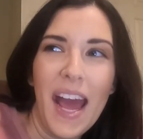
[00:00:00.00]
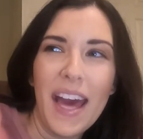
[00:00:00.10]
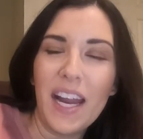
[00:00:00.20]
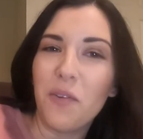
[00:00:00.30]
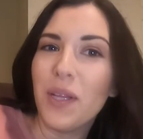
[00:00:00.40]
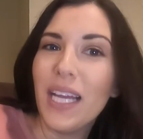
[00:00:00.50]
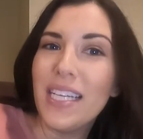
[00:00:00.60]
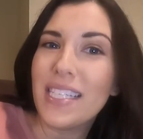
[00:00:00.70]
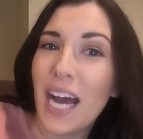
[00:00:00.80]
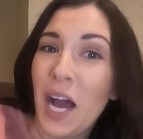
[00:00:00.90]
and I
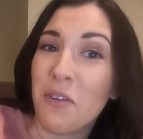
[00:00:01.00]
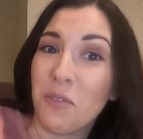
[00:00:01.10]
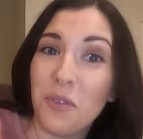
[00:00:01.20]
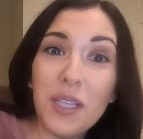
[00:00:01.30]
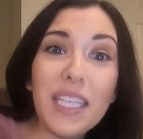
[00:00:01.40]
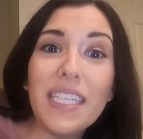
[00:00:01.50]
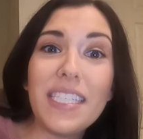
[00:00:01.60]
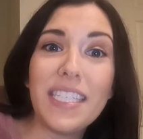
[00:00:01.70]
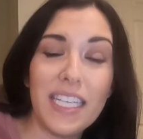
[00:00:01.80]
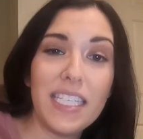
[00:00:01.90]
realized I really
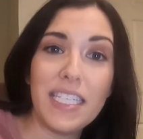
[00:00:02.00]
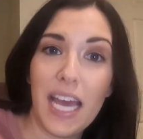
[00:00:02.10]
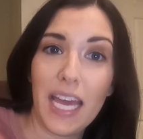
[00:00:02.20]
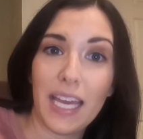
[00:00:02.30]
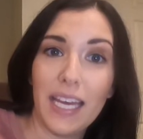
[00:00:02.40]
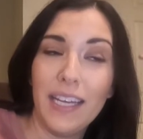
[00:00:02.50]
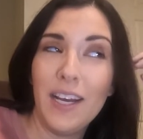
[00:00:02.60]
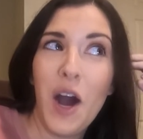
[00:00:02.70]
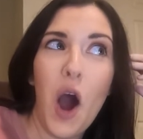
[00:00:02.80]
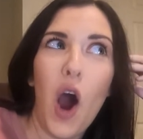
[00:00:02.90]
didn't take
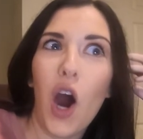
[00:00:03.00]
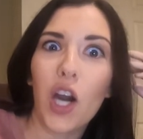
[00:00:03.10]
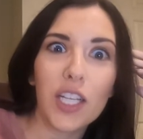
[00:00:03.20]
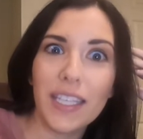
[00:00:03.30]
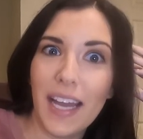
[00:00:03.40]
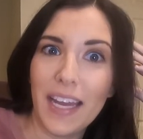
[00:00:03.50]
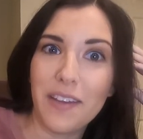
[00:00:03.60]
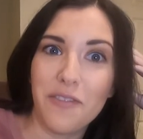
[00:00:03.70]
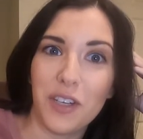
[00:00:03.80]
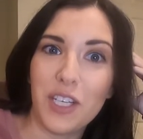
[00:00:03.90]
hardly any
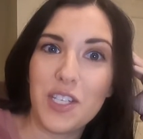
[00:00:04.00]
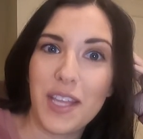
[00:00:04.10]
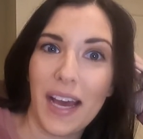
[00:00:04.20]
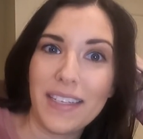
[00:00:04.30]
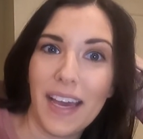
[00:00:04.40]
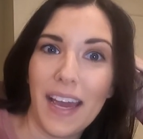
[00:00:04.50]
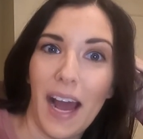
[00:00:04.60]
footage that day.